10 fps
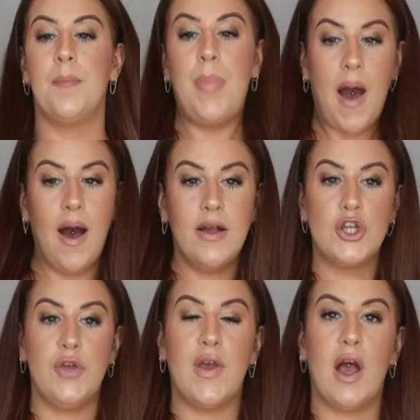But
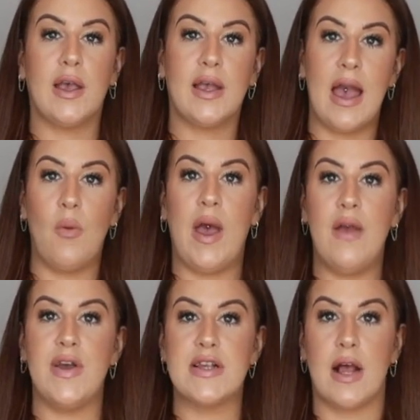do you think I could get
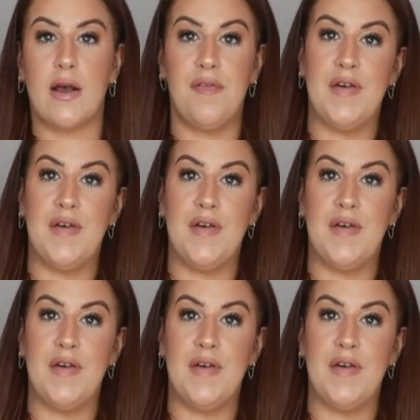away with it as like a